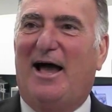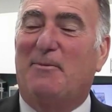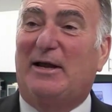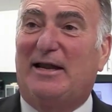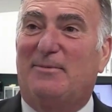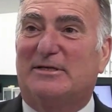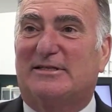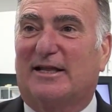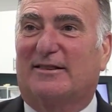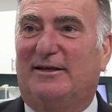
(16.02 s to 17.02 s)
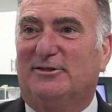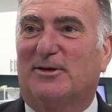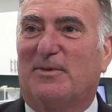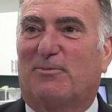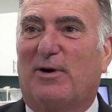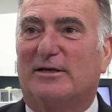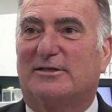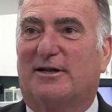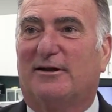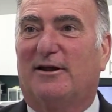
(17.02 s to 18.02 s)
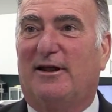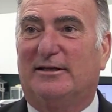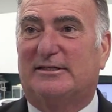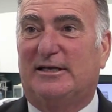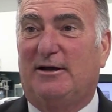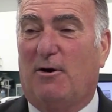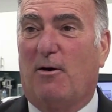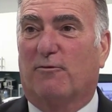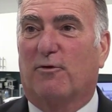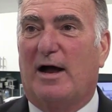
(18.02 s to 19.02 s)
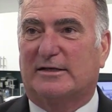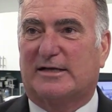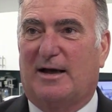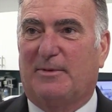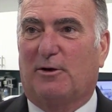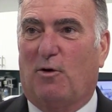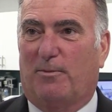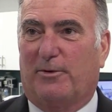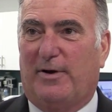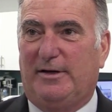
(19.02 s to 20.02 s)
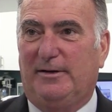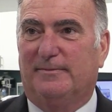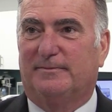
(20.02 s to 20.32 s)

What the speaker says: Hi, my name is Nick Linch. I'm the president and CEO of Roscom Incorporated.